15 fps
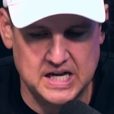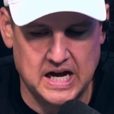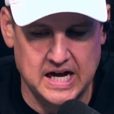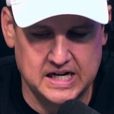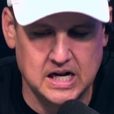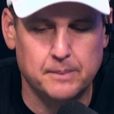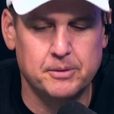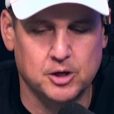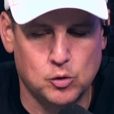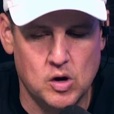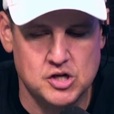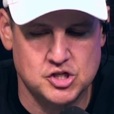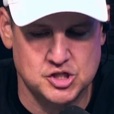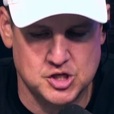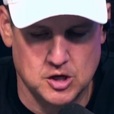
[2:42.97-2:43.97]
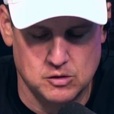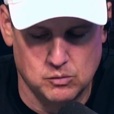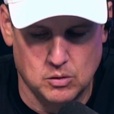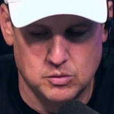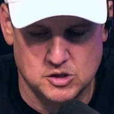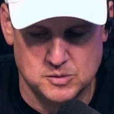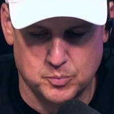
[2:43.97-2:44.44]
A couple of questions here on
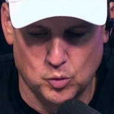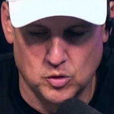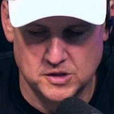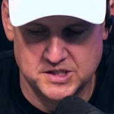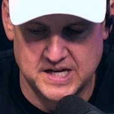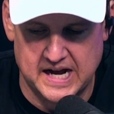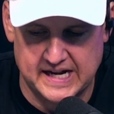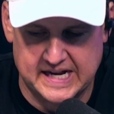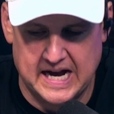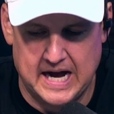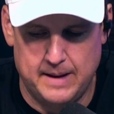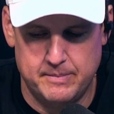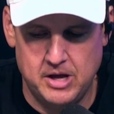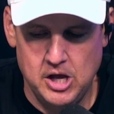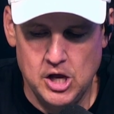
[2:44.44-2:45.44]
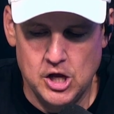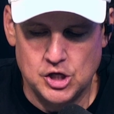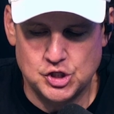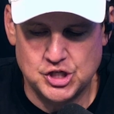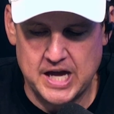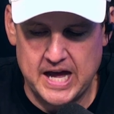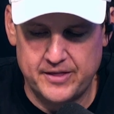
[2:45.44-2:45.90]
the WoodwardSports.com
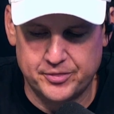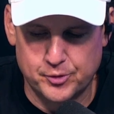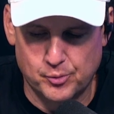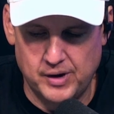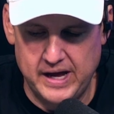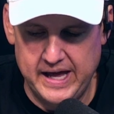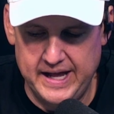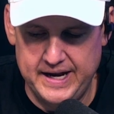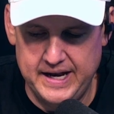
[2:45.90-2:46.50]
chat thread.